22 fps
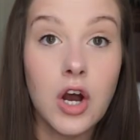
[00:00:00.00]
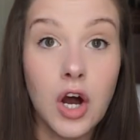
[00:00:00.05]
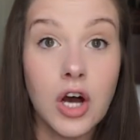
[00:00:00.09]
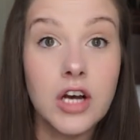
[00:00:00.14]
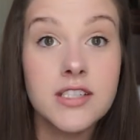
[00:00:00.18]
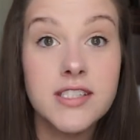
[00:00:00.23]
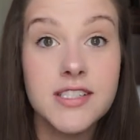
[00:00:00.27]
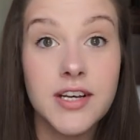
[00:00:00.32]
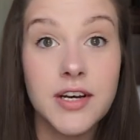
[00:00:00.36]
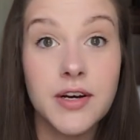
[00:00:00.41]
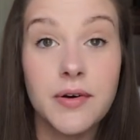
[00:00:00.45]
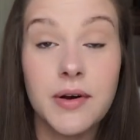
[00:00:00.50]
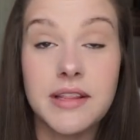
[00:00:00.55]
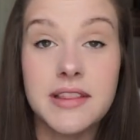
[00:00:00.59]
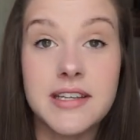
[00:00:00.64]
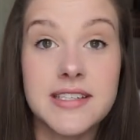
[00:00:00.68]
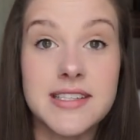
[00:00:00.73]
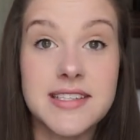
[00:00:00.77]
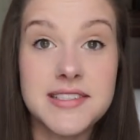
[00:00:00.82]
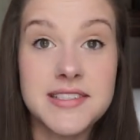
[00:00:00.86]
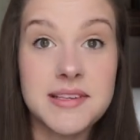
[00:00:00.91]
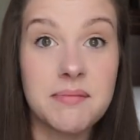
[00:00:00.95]
also,
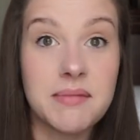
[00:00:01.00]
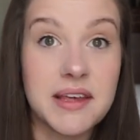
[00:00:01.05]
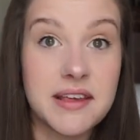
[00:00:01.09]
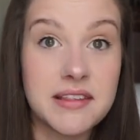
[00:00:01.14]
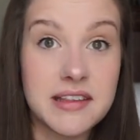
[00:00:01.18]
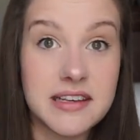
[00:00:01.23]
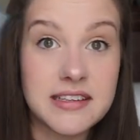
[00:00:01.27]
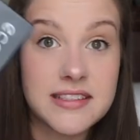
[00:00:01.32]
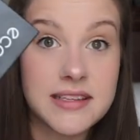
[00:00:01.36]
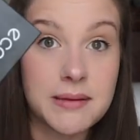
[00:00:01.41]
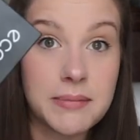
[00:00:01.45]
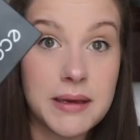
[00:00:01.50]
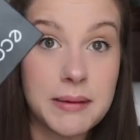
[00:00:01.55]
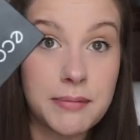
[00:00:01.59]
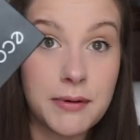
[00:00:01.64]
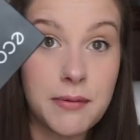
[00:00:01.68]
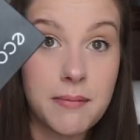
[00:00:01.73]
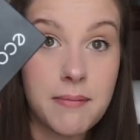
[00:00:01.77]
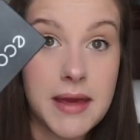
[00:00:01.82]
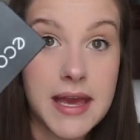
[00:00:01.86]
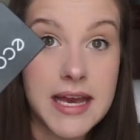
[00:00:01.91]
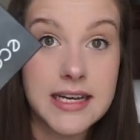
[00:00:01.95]
this is something that some
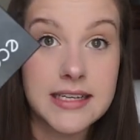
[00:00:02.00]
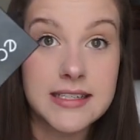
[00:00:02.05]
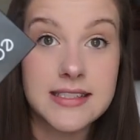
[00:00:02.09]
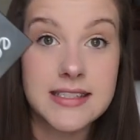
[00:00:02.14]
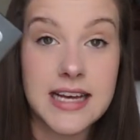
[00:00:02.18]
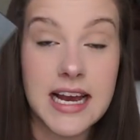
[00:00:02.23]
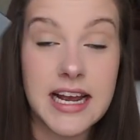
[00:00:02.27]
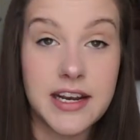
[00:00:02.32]
people miss.